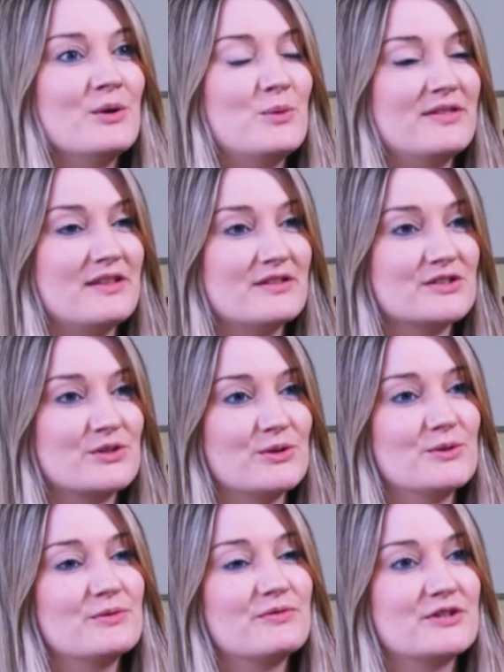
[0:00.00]
within the
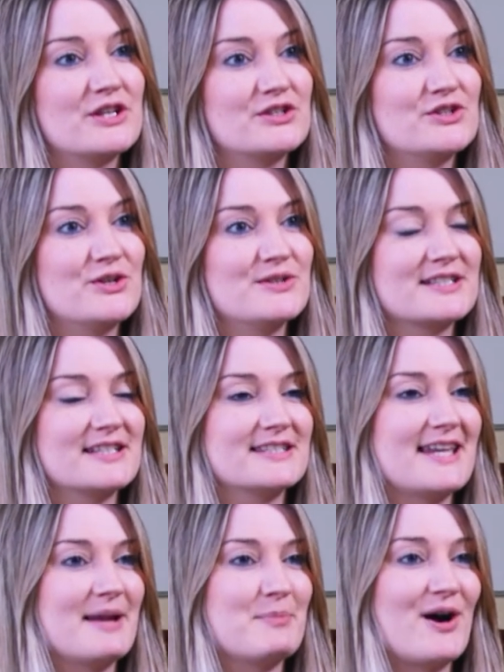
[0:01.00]
school that students can
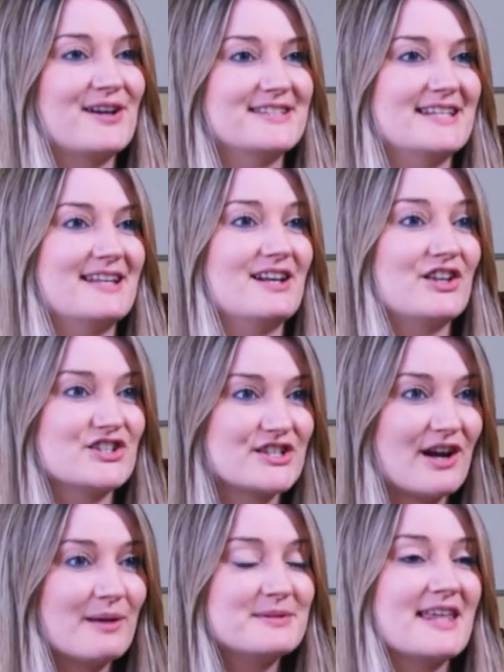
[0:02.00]
take part in at
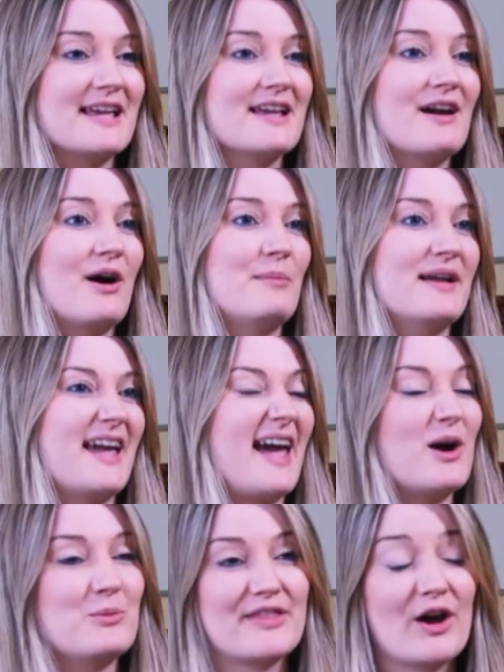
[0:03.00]
lunchtime, so they can come and get
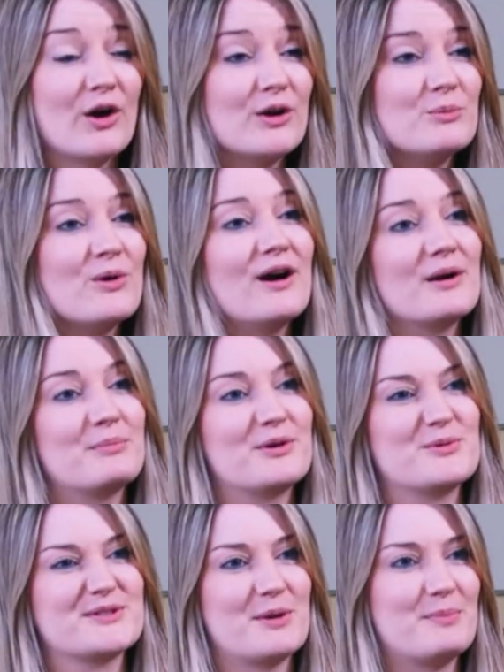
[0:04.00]
help with their homework, but
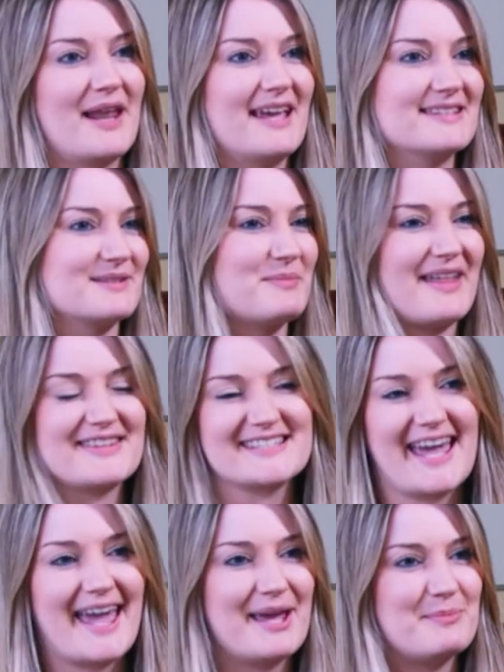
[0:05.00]
also play some maths
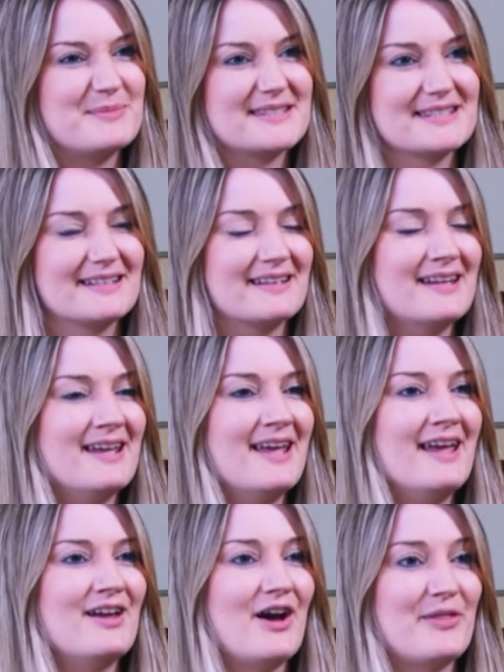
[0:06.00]
games and
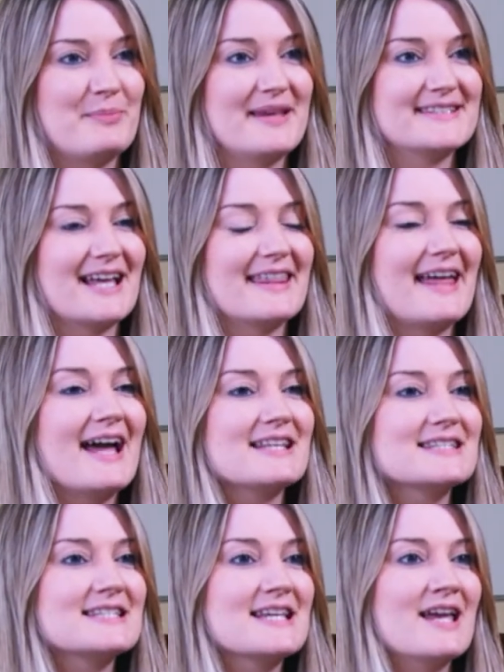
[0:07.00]
other bits like
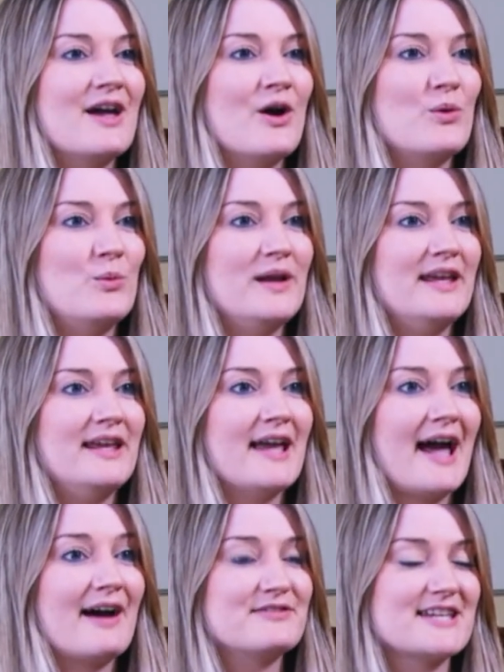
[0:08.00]
that. We
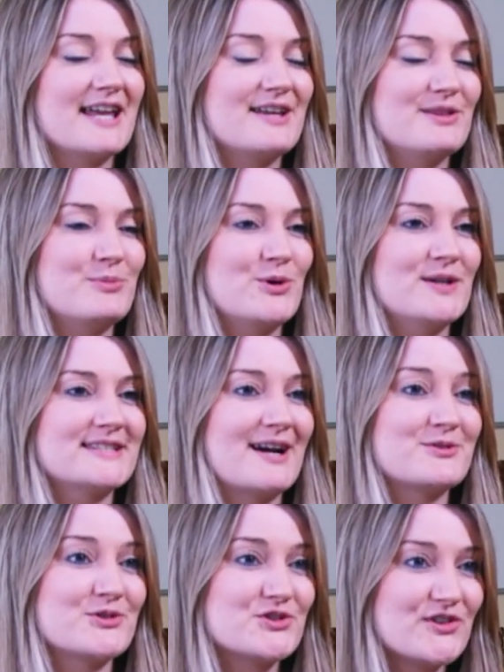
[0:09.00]
have taken the boys
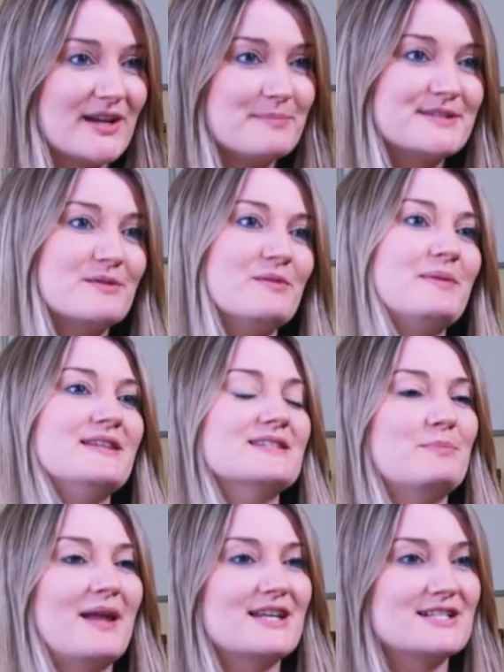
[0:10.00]
out on trips, so we've been
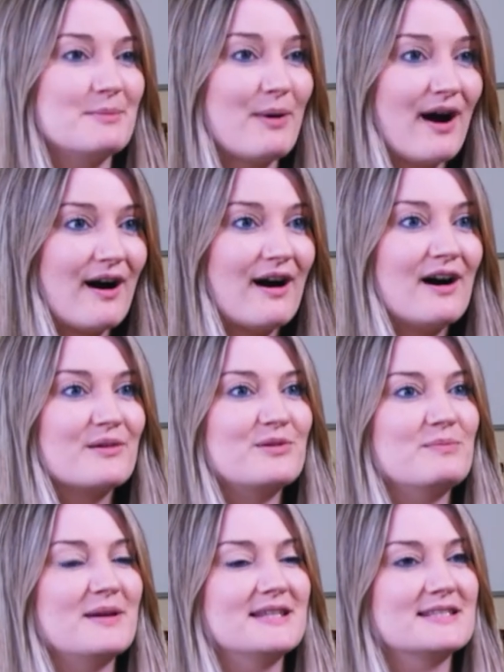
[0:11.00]
to Bletchley Park,
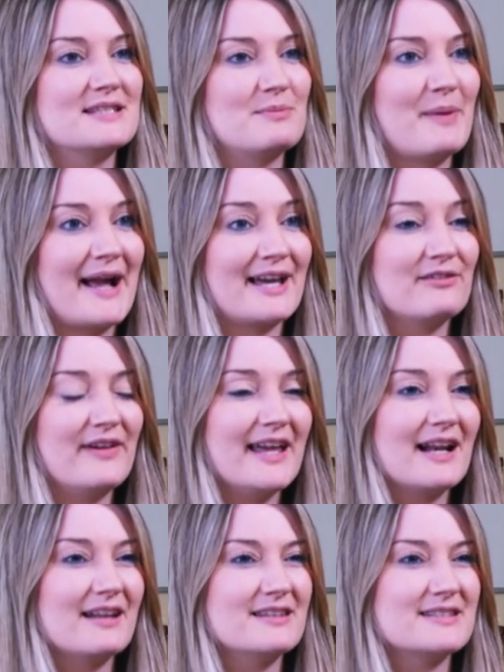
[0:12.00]
we've been to the Bank of
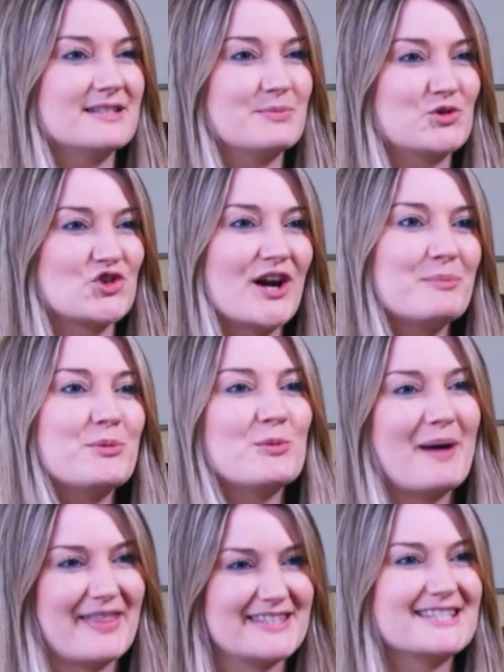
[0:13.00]
England to try and
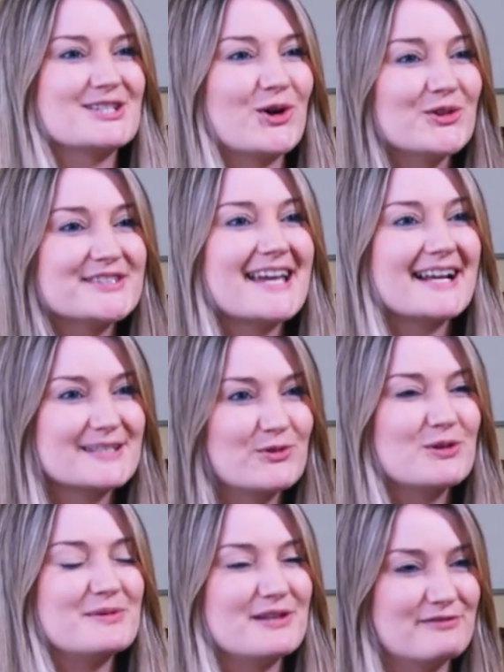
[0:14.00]
put maths into context
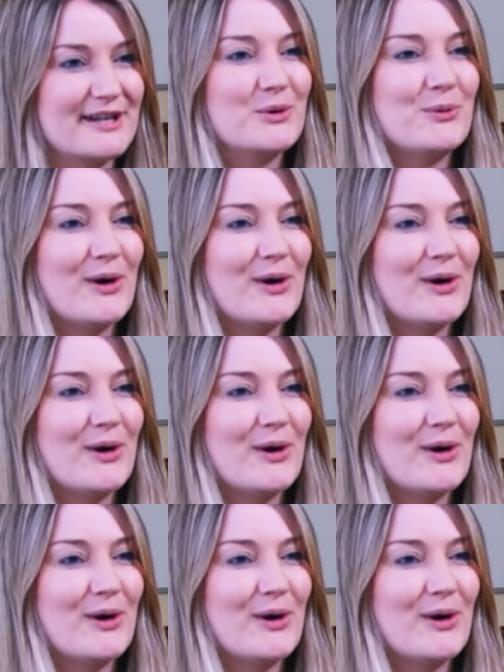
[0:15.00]
for them in the real